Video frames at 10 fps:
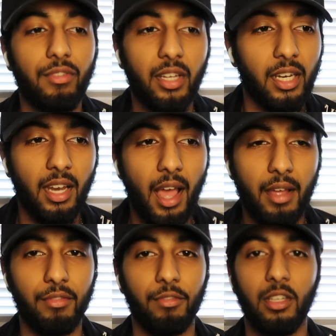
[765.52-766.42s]
in
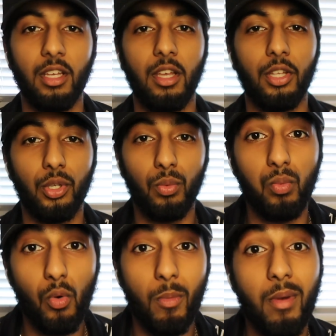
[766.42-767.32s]
life, you
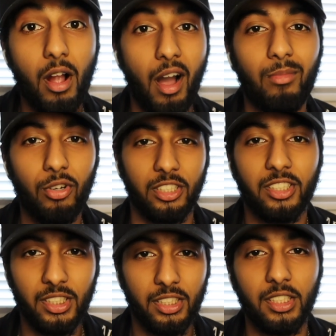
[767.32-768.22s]
will become
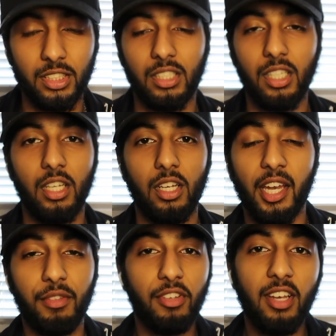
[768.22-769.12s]
consistent.
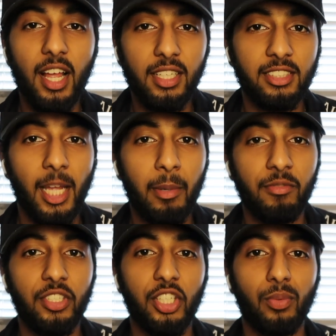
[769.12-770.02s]
And if you like these type of
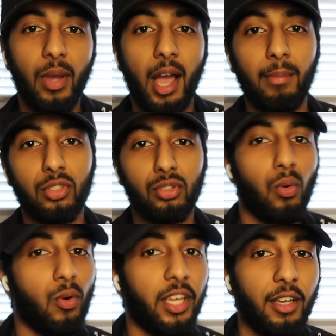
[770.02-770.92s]
videos where I'm just
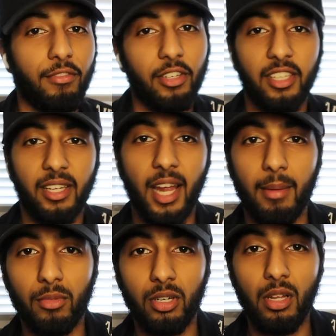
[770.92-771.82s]
talking in front of the
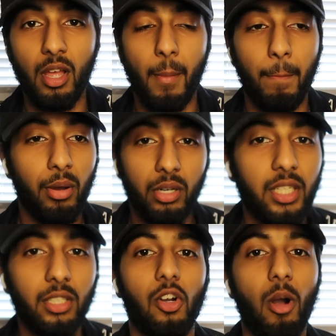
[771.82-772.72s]
camera, put it
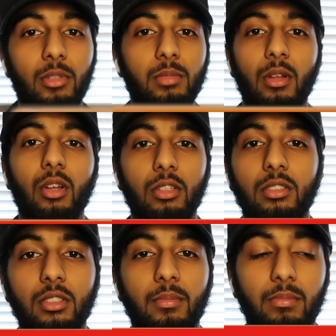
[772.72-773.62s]
in the comments below.
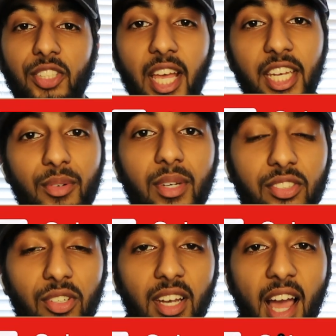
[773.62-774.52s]
So anyway,
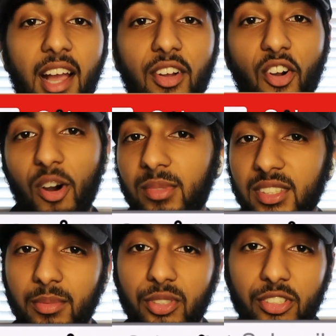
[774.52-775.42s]
so like, comment,
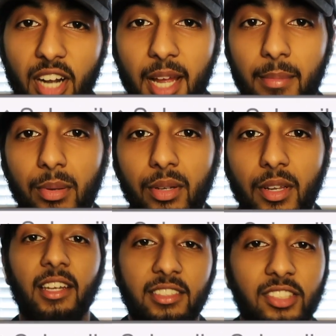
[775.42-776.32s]
subscribe,
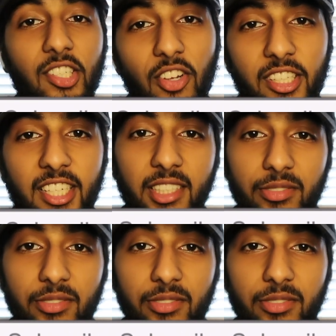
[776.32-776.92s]
and I'll see you on the next